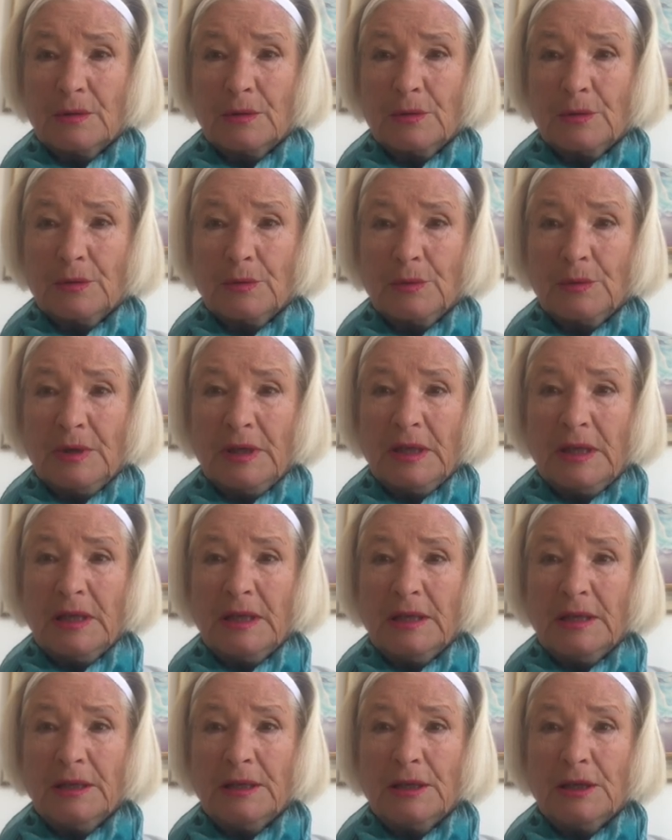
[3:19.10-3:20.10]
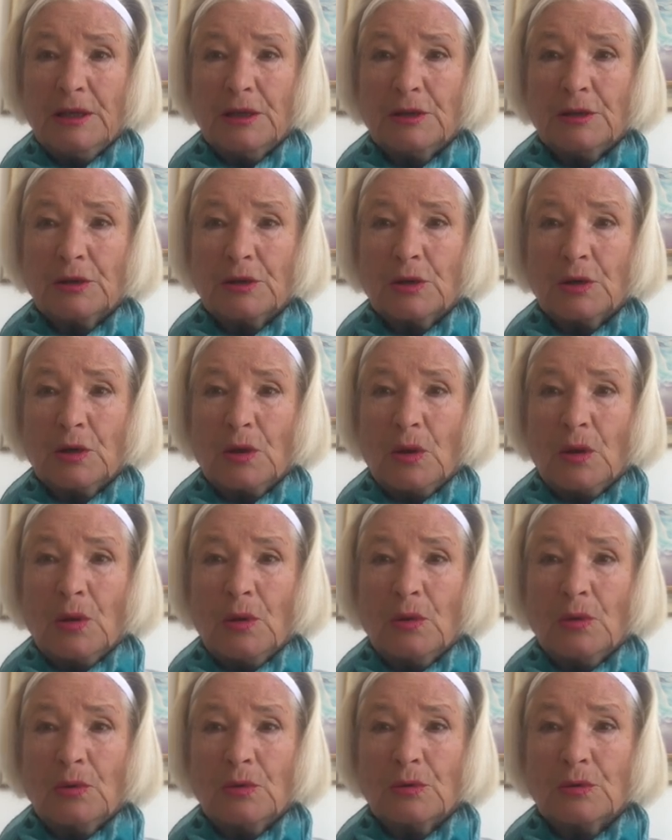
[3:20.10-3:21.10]
Green and
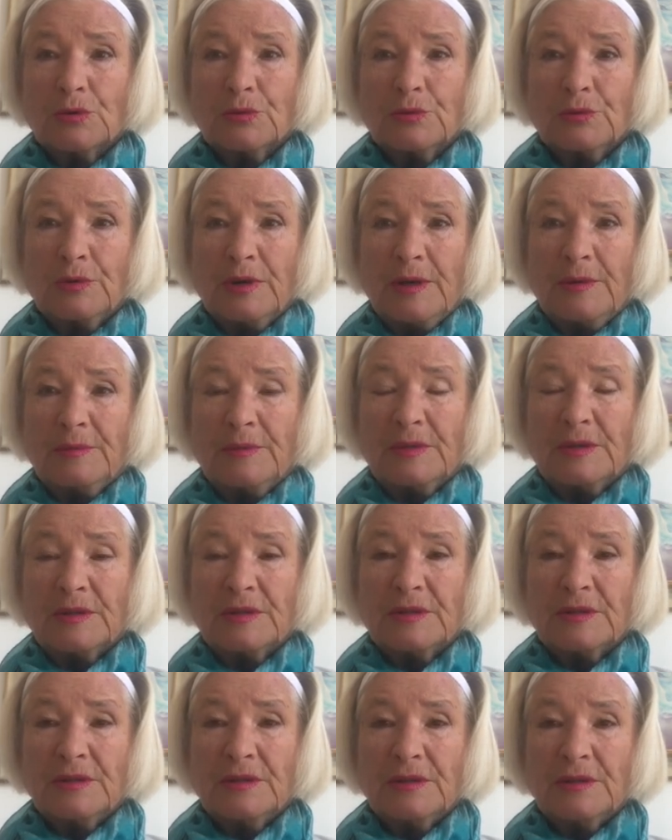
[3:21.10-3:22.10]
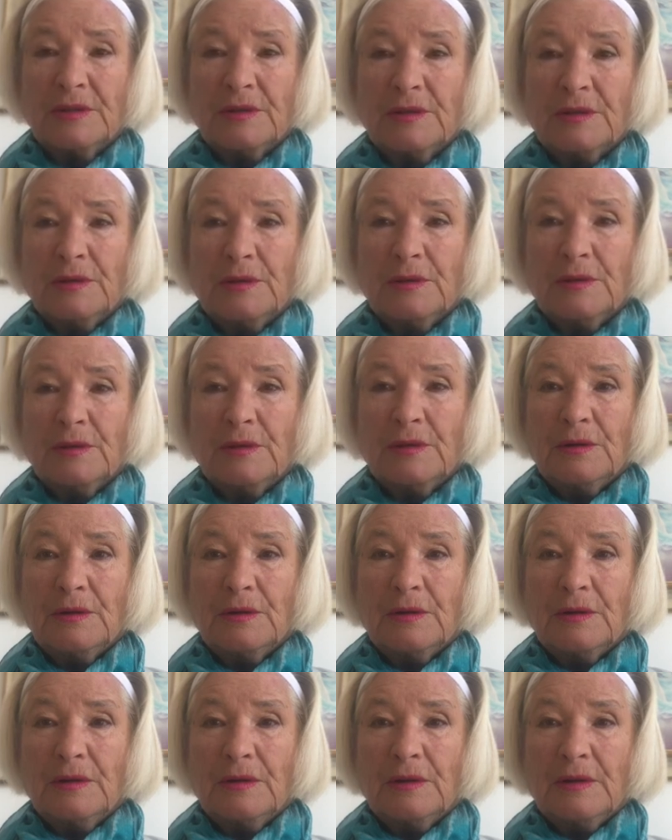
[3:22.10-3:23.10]
gold rimmed.
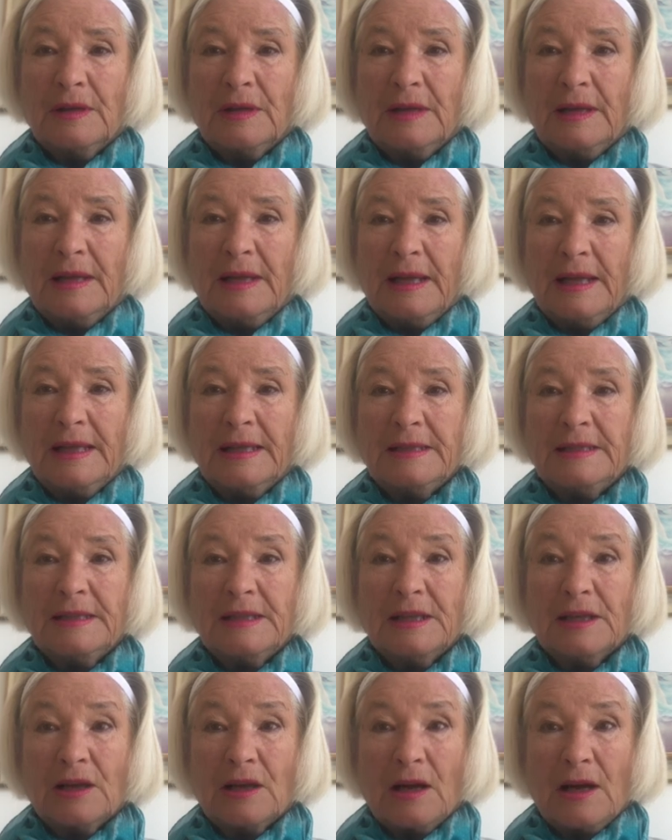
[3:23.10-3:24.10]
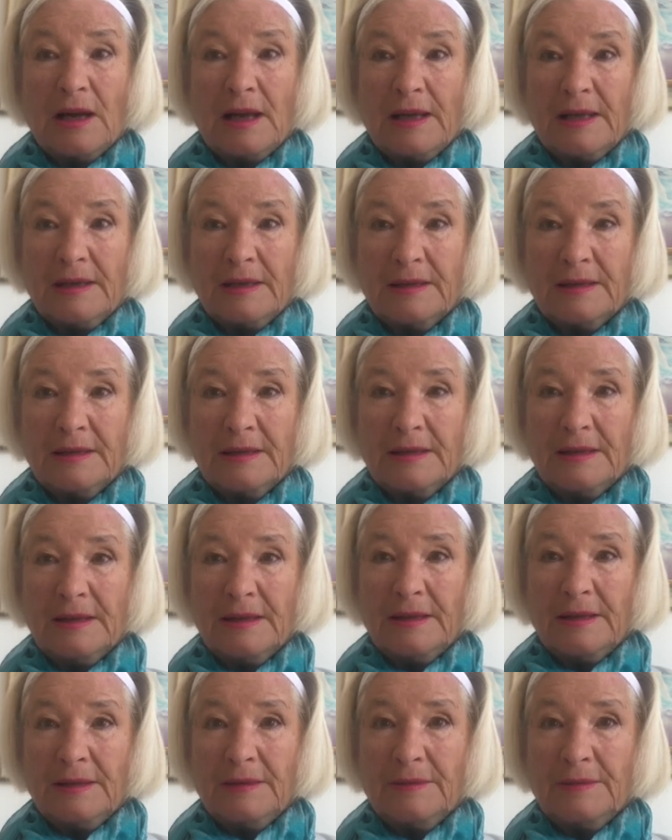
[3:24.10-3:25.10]
Lady Gaia
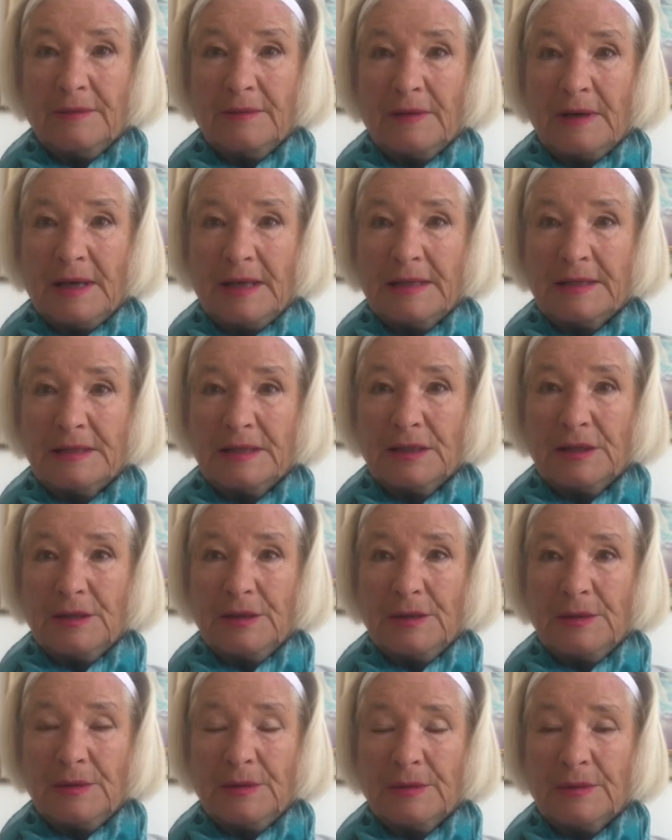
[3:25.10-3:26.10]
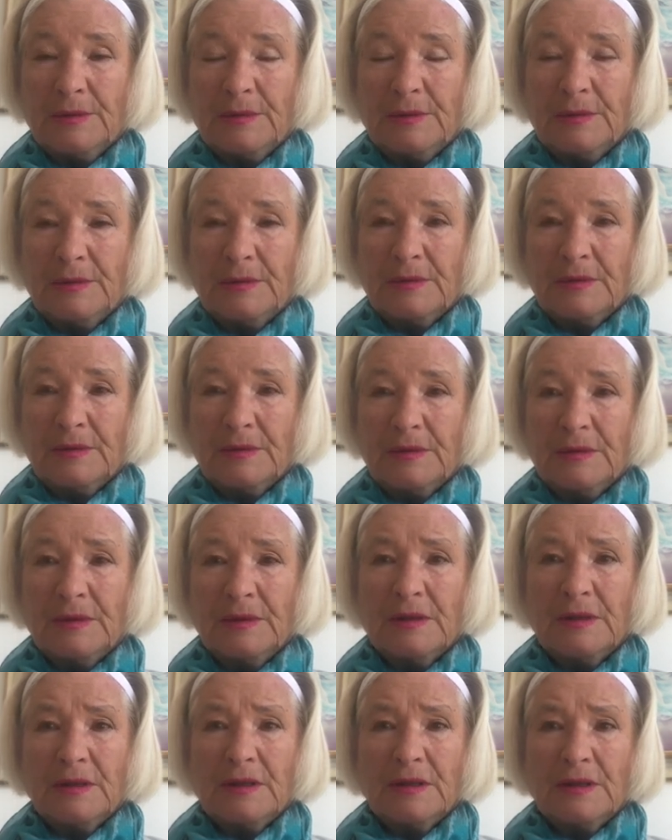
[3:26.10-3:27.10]
inviting you.
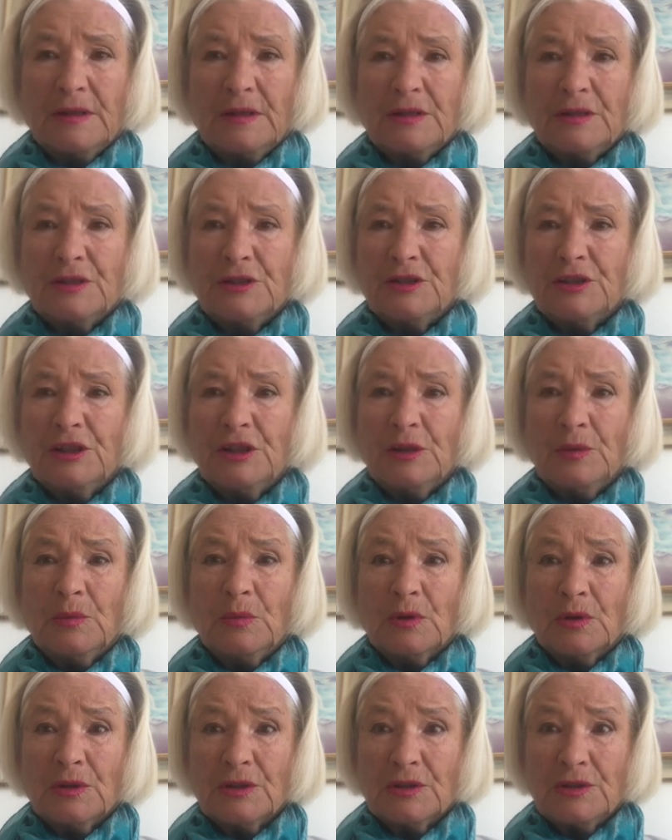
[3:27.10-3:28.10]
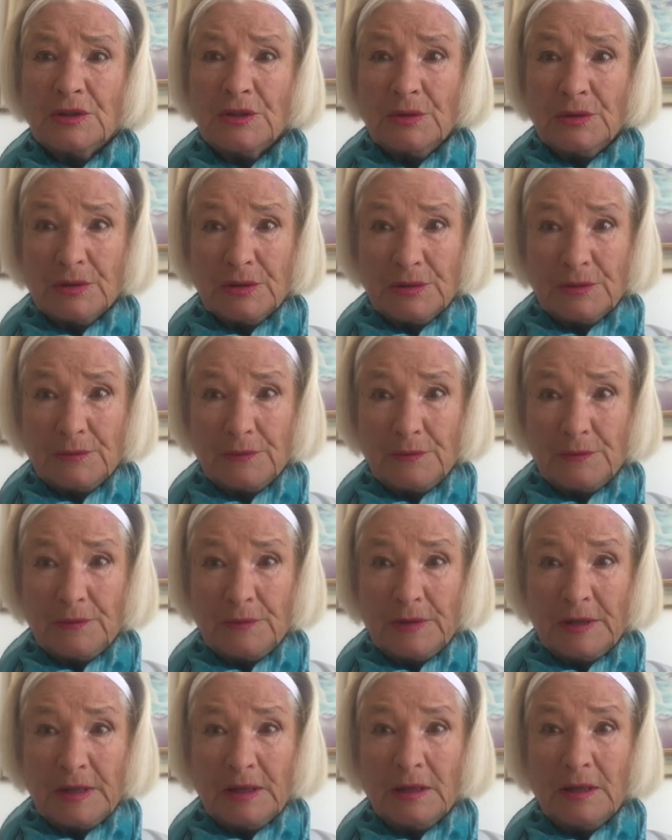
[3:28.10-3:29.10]
She wants you to
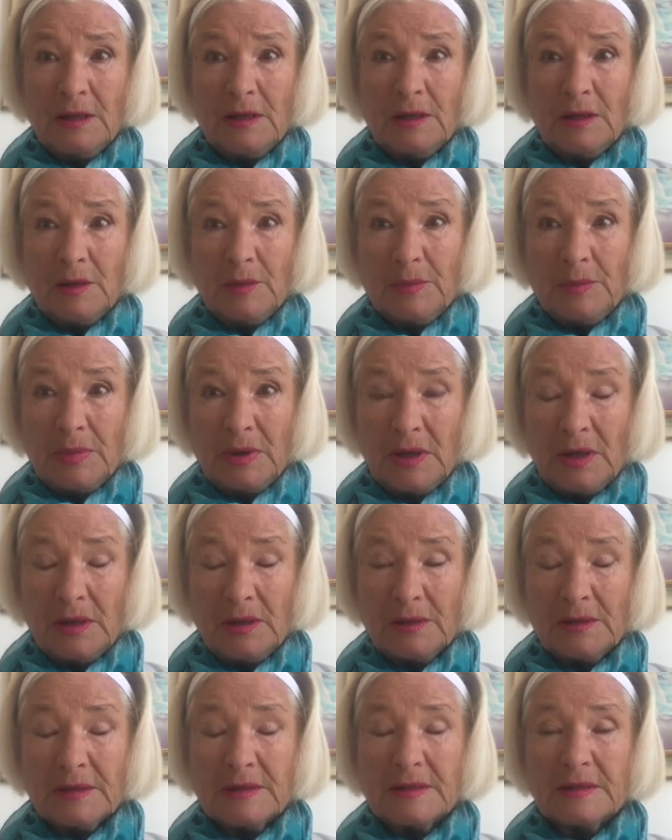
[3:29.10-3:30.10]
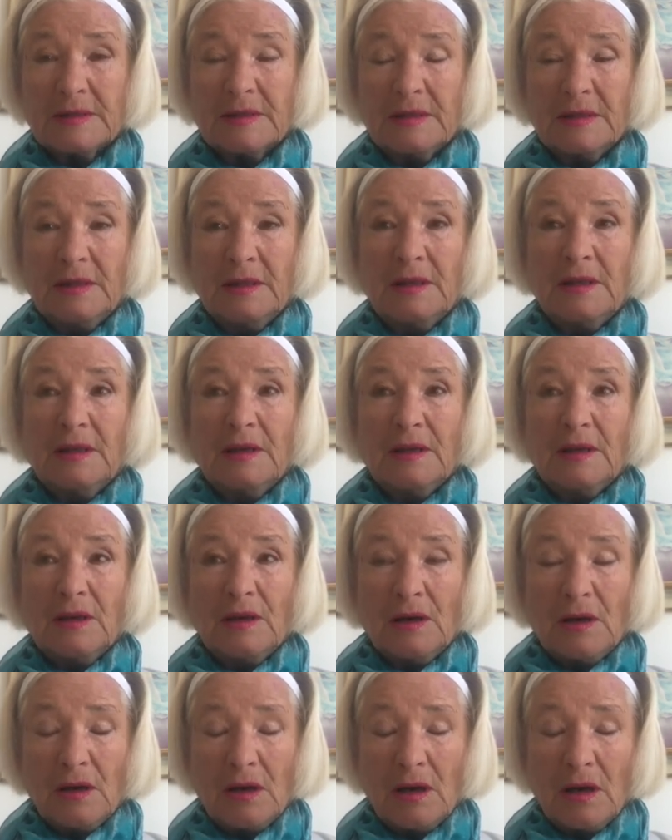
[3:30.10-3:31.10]
feel her pulse,
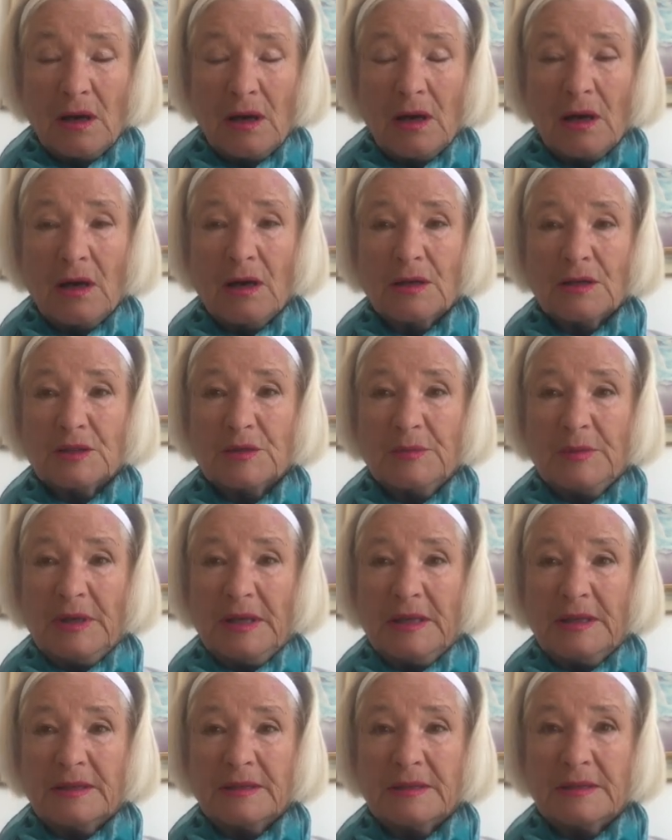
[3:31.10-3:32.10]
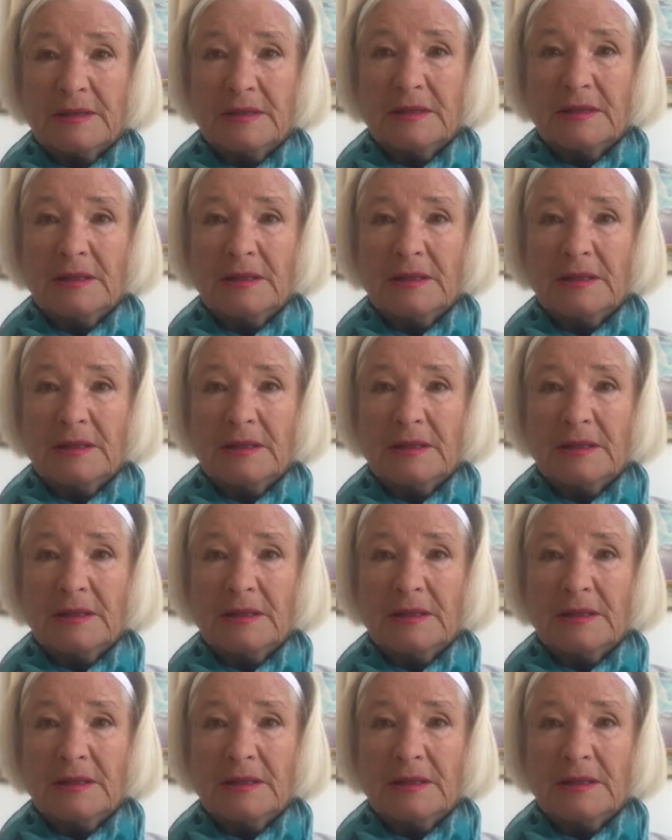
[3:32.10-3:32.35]
her heartbeat,